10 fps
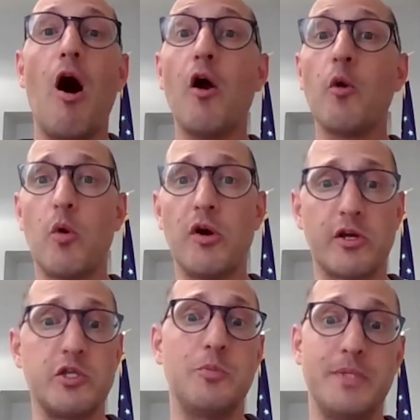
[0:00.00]
Our
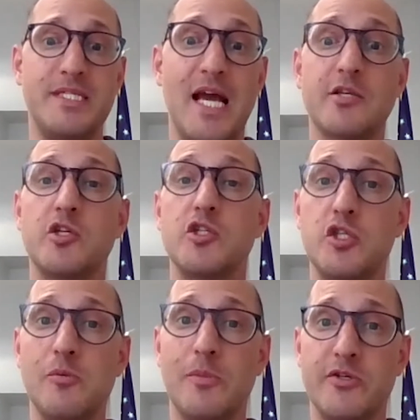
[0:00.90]
work to protect
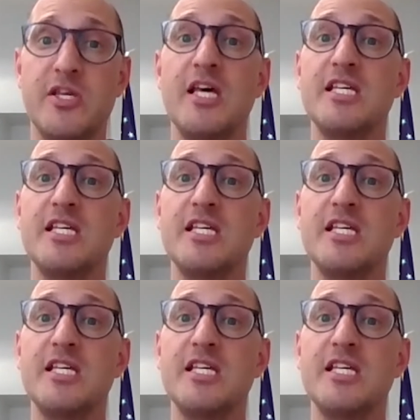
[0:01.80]
consumers